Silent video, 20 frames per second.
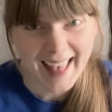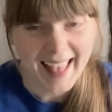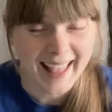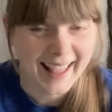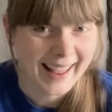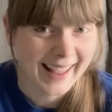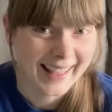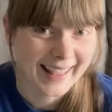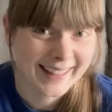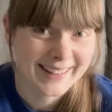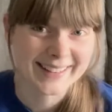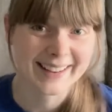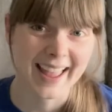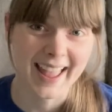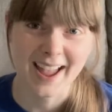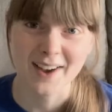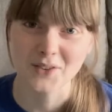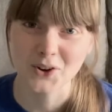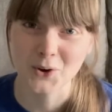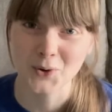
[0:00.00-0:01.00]
And
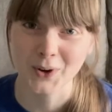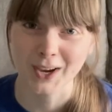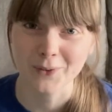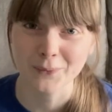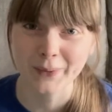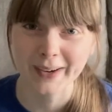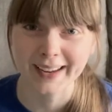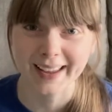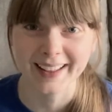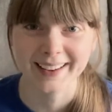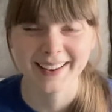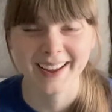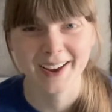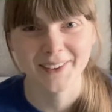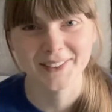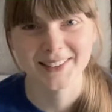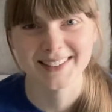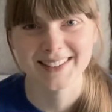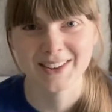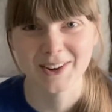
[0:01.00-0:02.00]
have a great weekend.
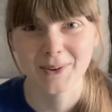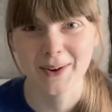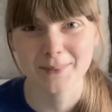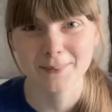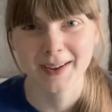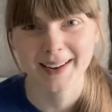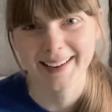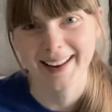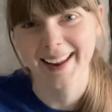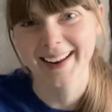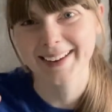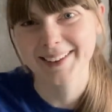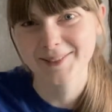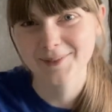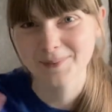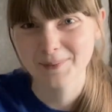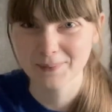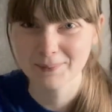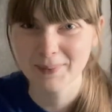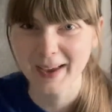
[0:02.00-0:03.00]
I'll see you on Monday.
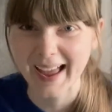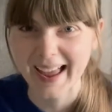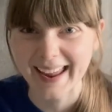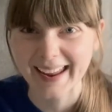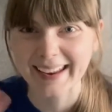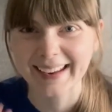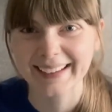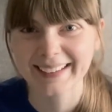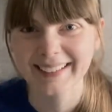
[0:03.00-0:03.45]
Bye.